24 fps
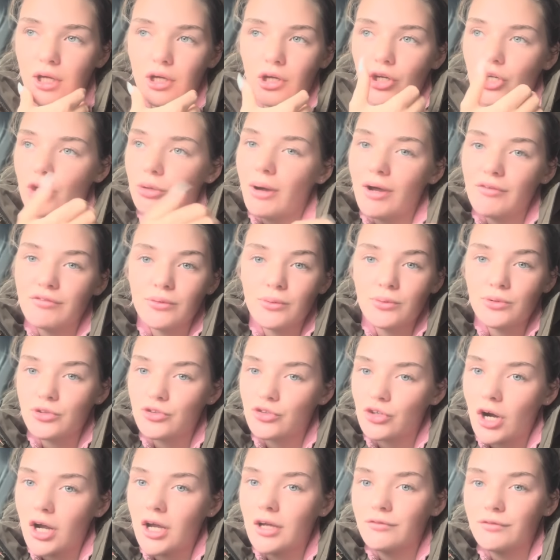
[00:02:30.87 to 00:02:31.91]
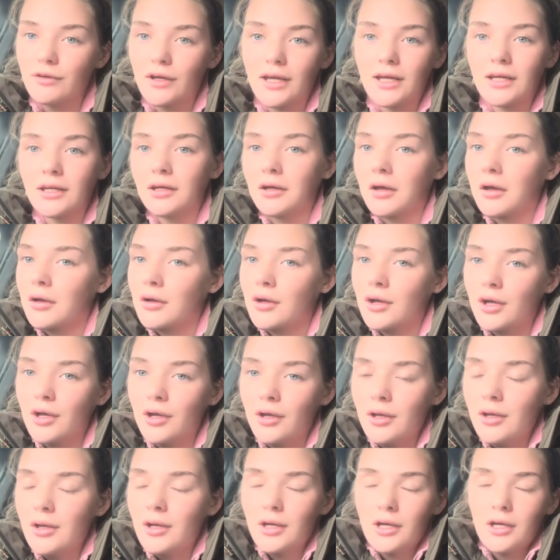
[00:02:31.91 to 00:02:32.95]
whoever was driving,
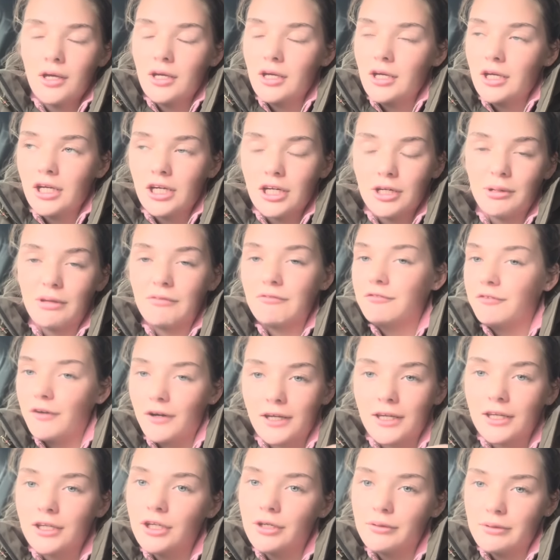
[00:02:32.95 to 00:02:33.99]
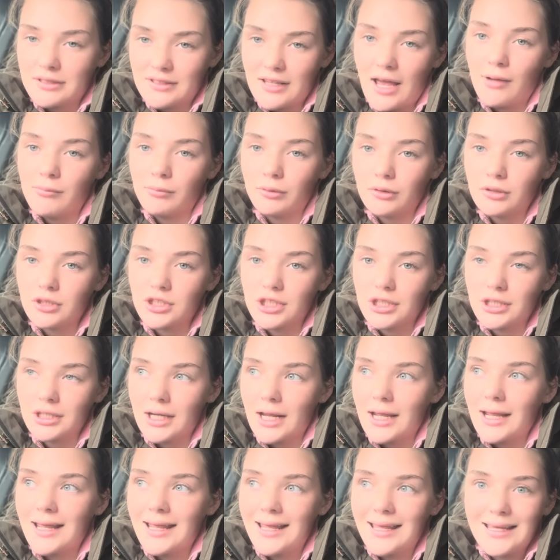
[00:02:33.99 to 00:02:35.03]
I mean, fucking Lewis Hamilton,
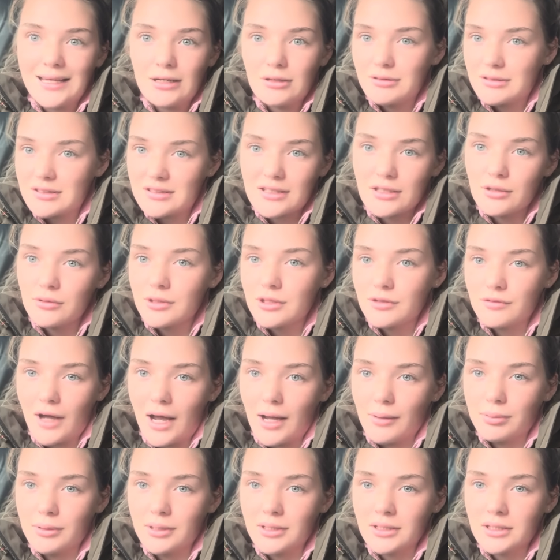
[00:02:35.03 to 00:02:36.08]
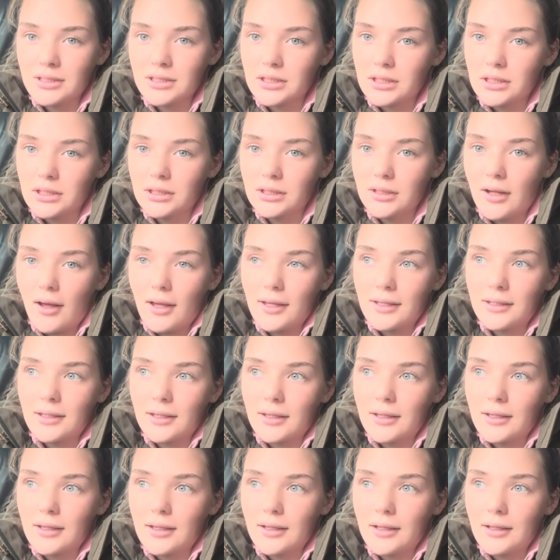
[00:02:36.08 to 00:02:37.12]
it still would have happened. Like,
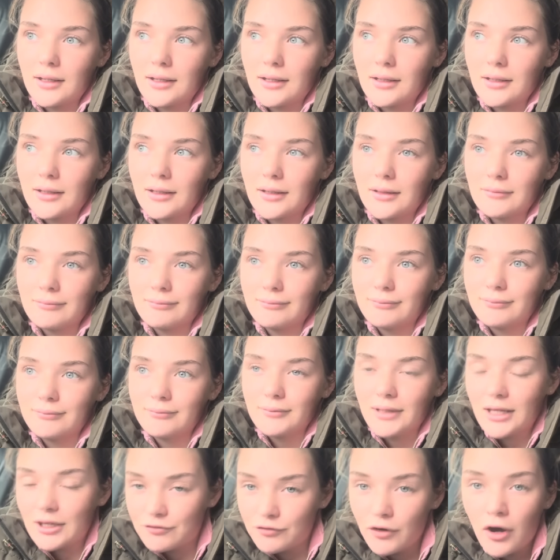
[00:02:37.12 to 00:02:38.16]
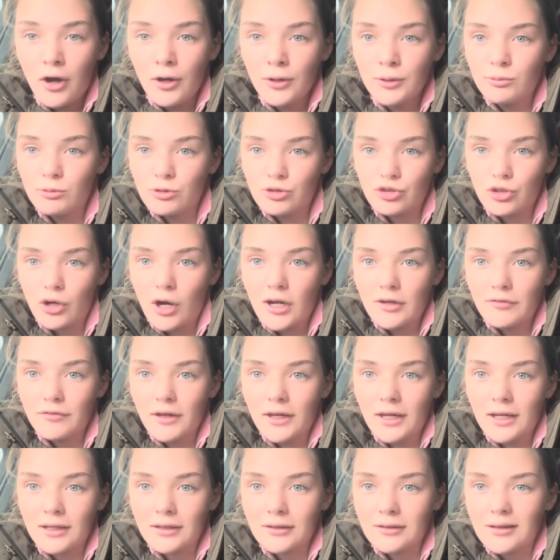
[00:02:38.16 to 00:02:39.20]
if I was
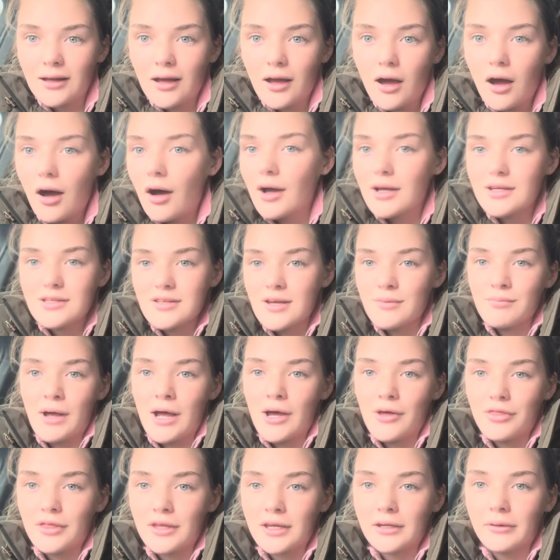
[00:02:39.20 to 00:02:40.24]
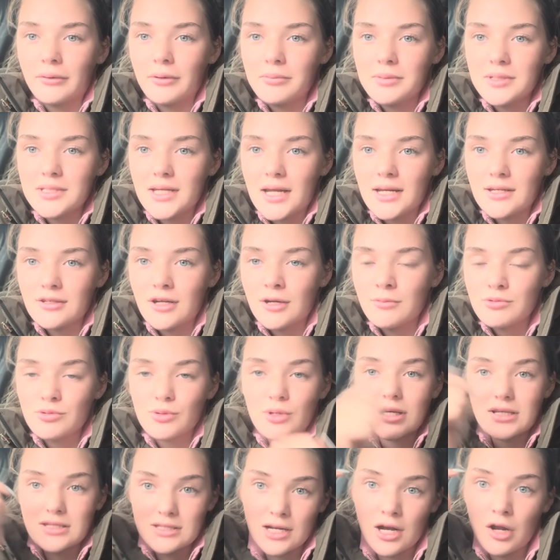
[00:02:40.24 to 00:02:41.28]
driving, I somehow think it would be 10 times
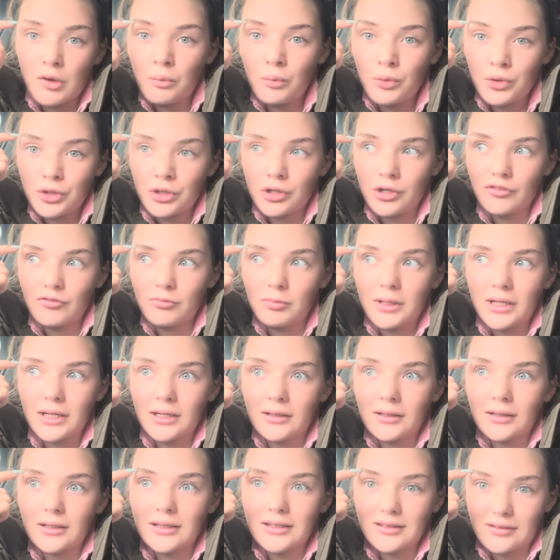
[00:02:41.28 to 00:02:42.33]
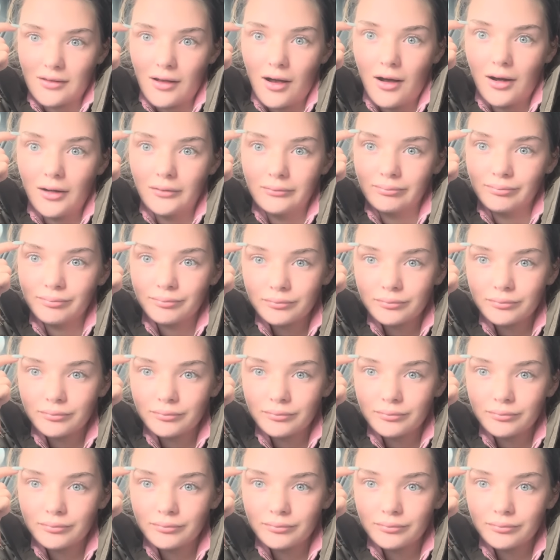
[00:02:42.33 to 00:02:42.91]
worse and I wouldn't have been as calm.